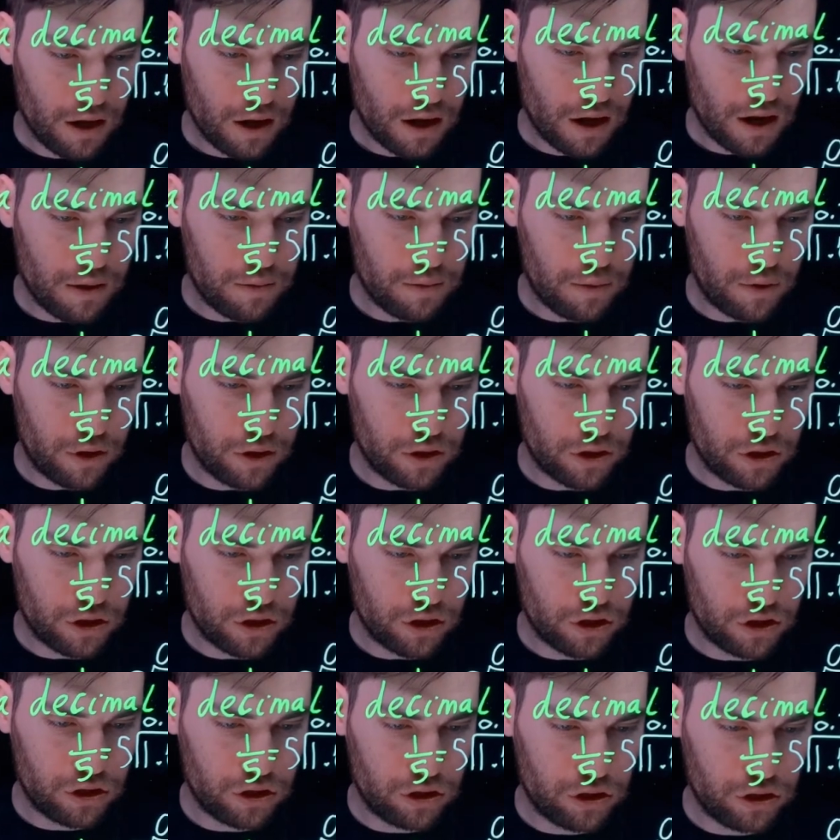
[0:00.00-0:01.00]
and put a
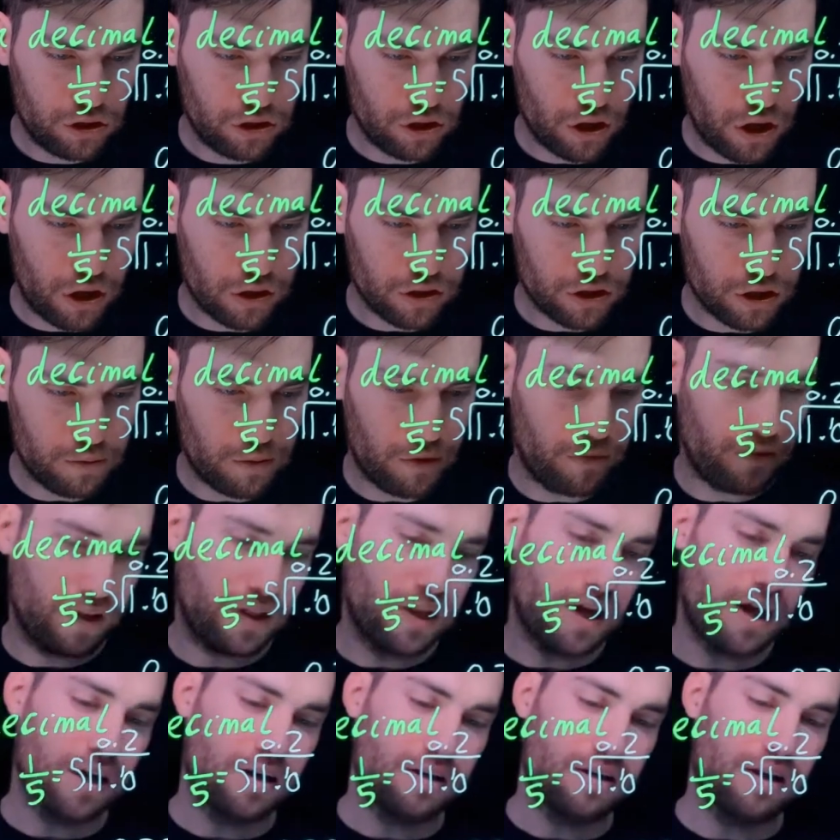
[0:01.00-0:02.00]
dot above it
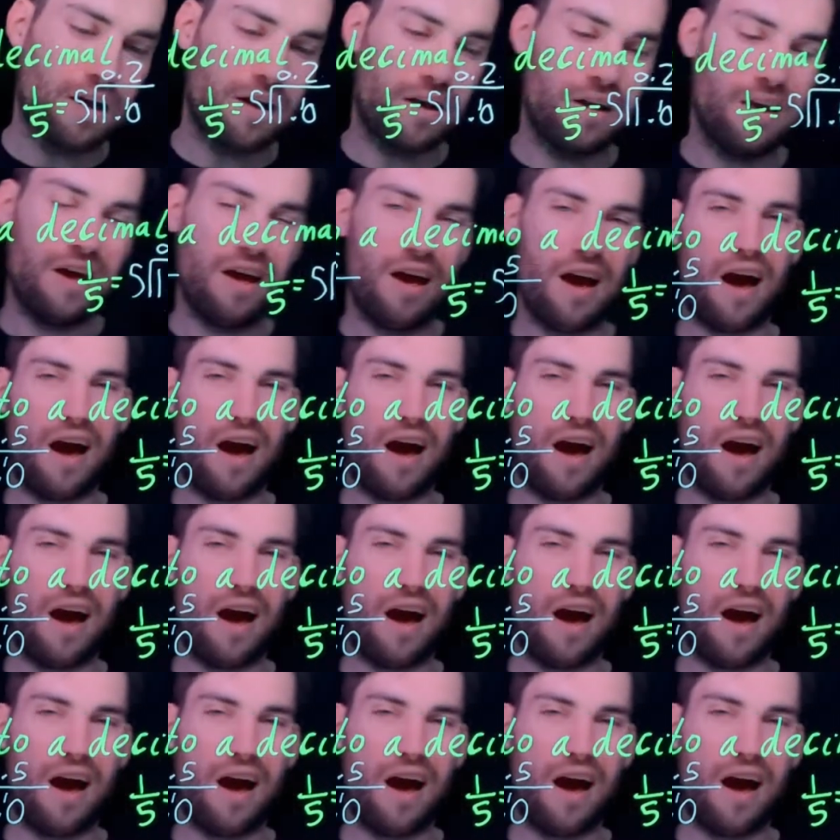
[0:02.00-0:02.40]
like that.